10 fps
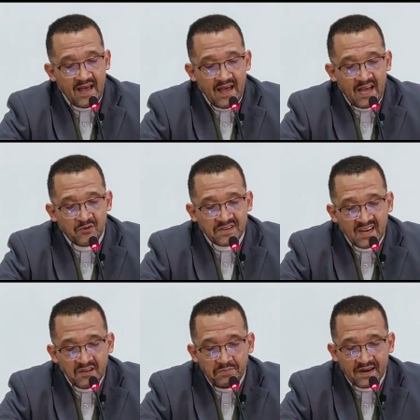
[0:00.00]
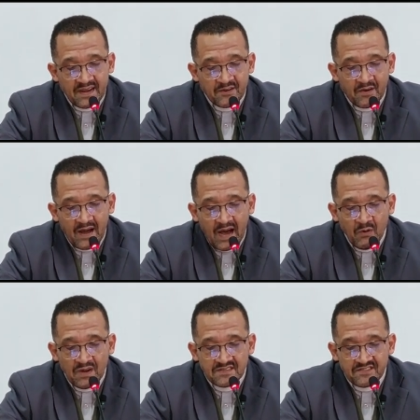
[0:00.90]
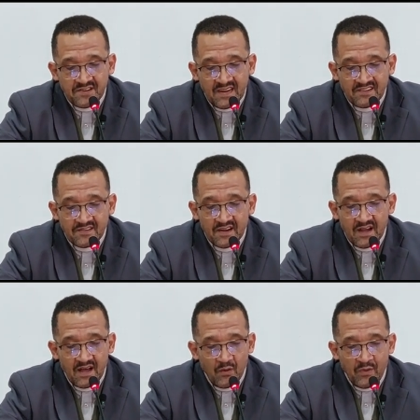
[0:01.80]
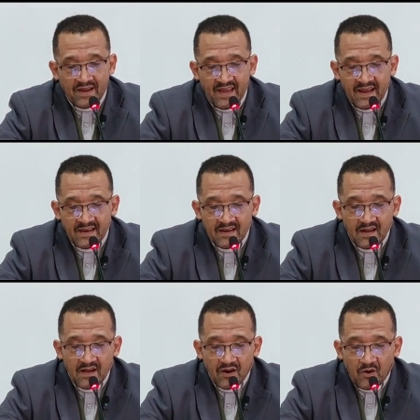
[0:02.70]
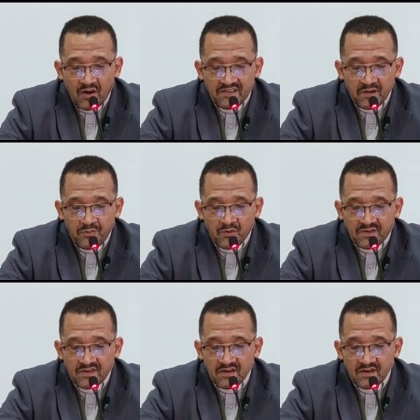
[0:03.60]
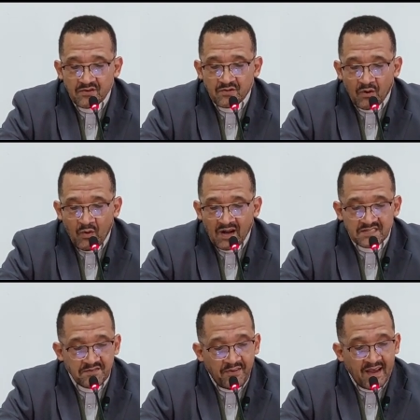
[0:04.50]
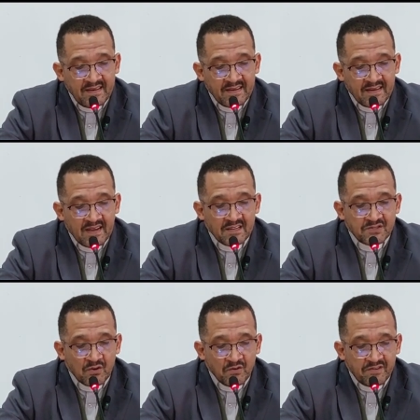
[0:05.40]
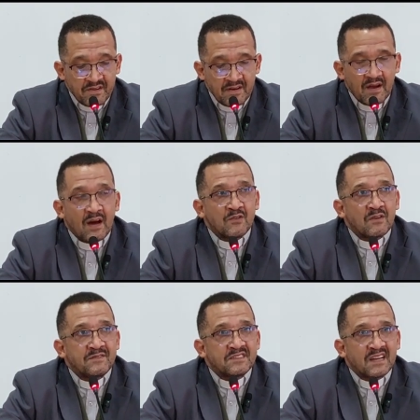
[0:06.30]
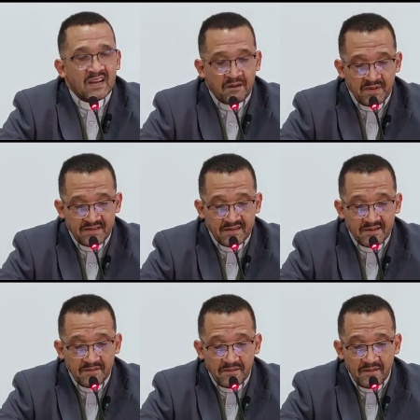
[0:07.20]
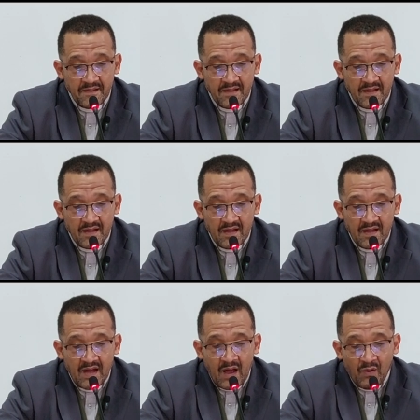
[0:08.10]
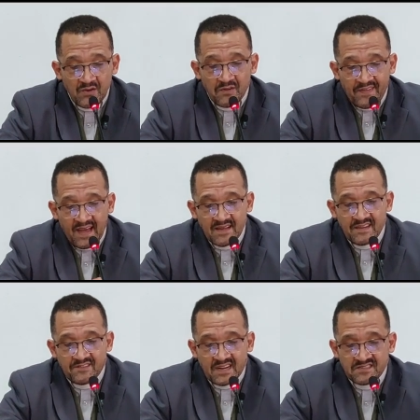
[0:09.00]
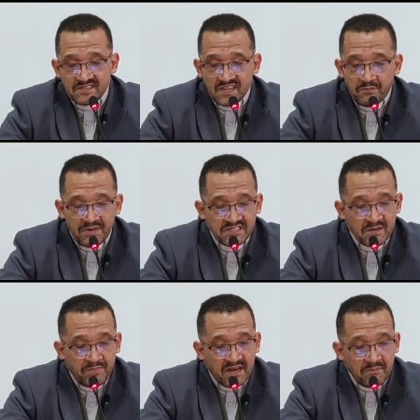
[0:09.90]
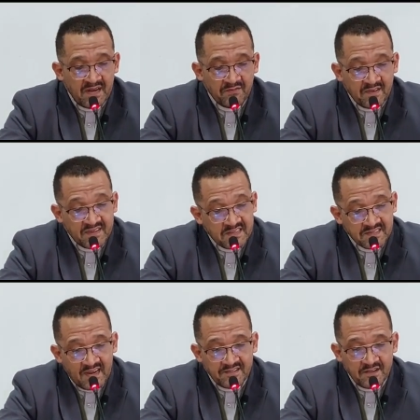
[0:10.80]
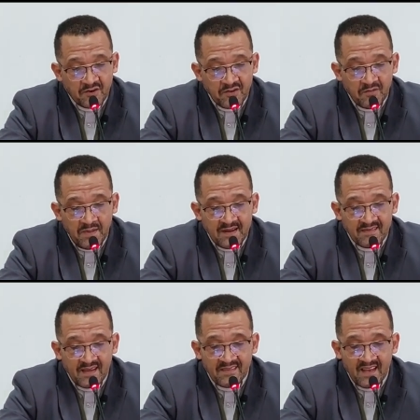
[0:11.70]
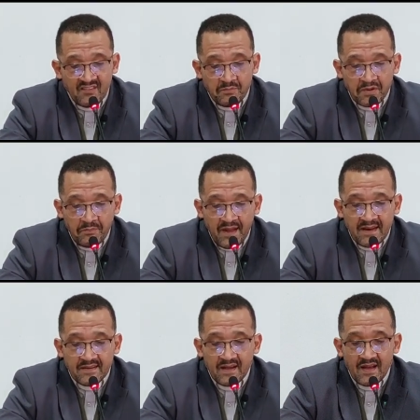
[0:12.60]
and to deliberate on how, as church, we can contribute towards finding a solution out of this calamity. I want to thank the Justice and Peace Department for the discussion document that they have prepared.